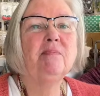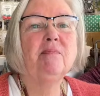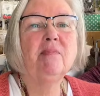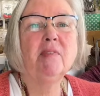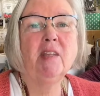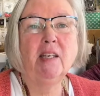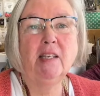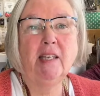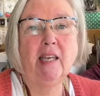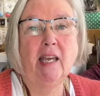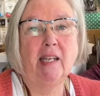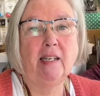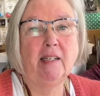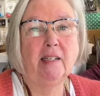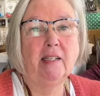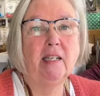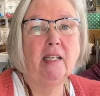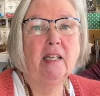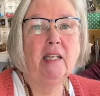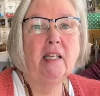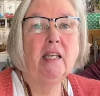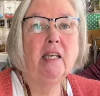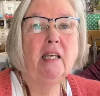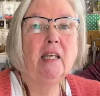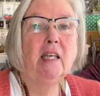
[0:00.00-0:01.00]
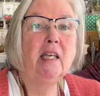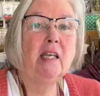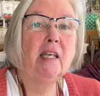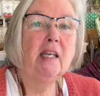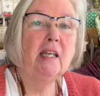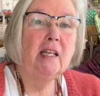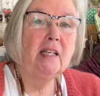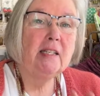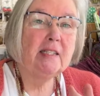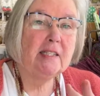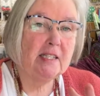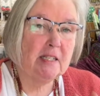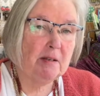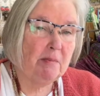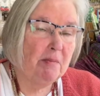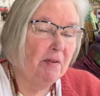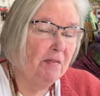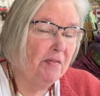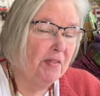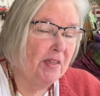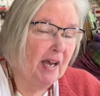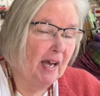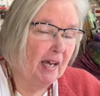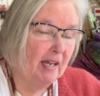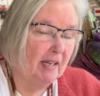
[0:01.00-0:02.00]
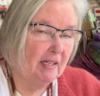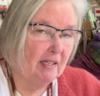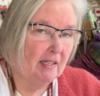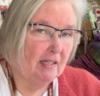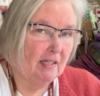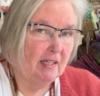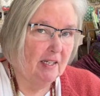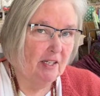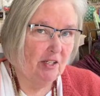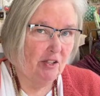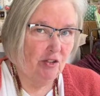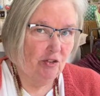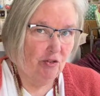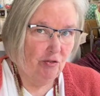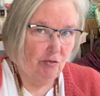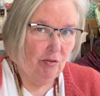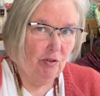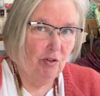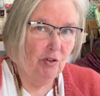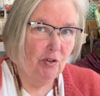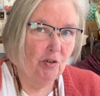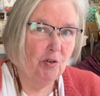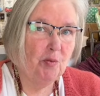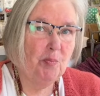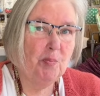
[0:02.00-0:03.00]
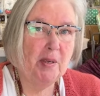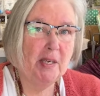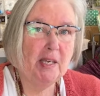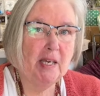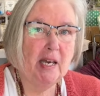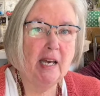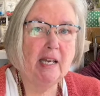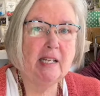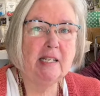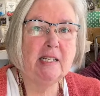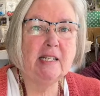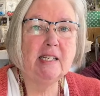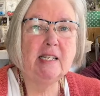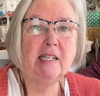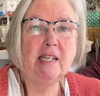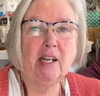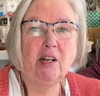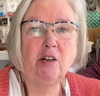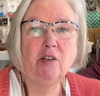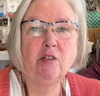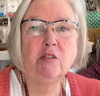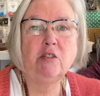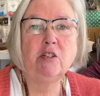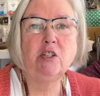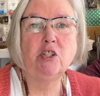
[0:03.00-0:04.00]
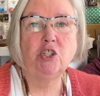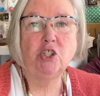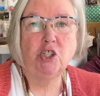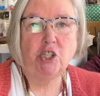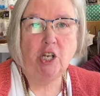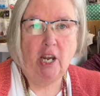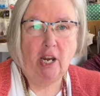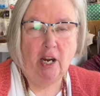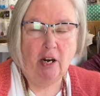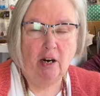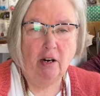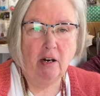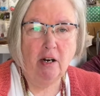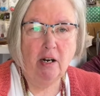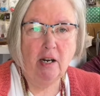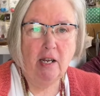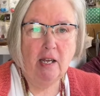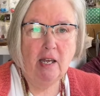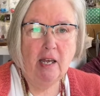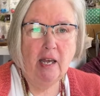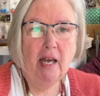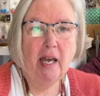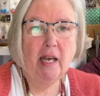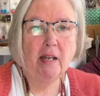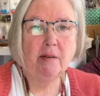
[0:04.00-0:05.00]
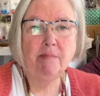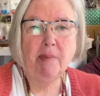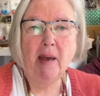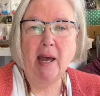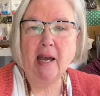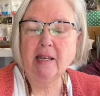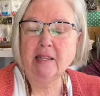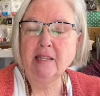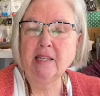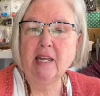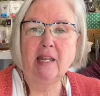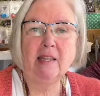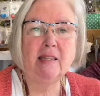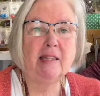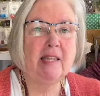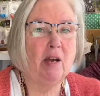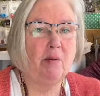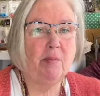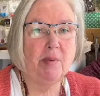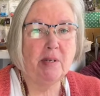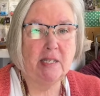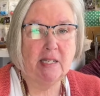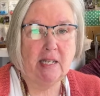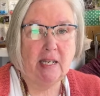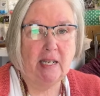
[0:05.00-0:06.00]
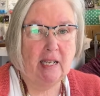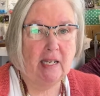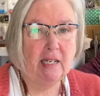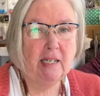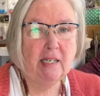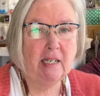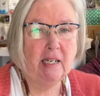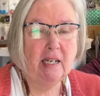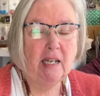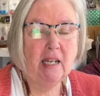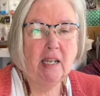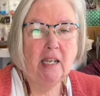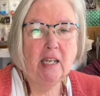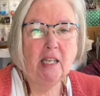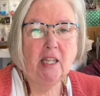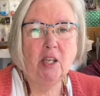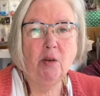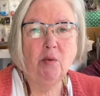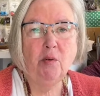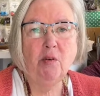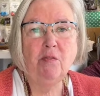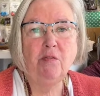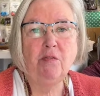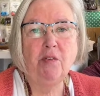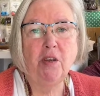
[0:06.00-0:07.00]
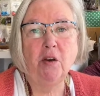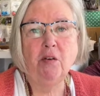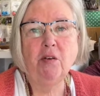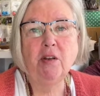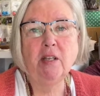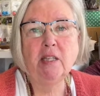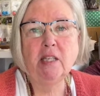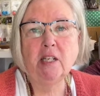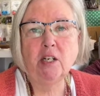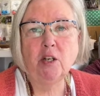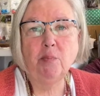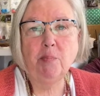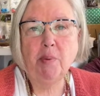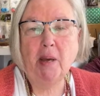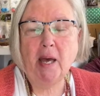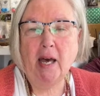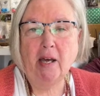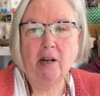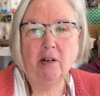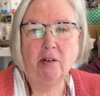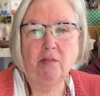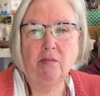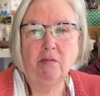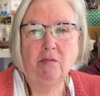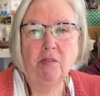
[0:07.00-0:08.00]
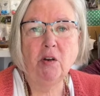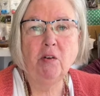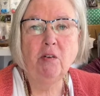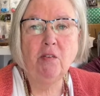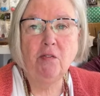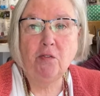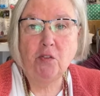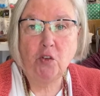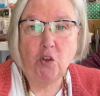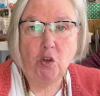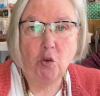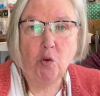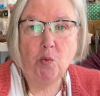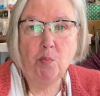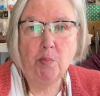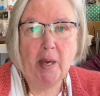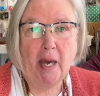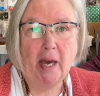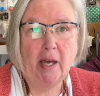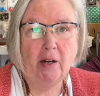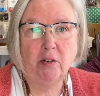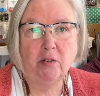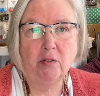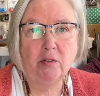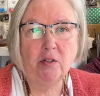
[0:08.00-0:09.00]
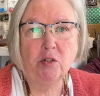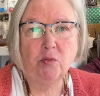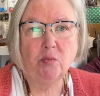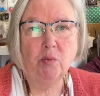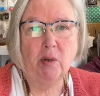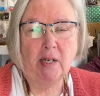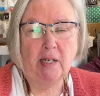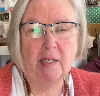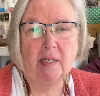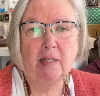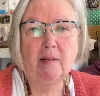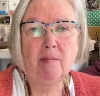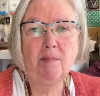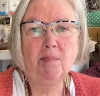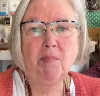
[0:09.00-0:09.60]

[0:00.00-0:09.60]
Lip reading: Again, some of that is true because knitters share, and back then that was it. There were very few patterns written.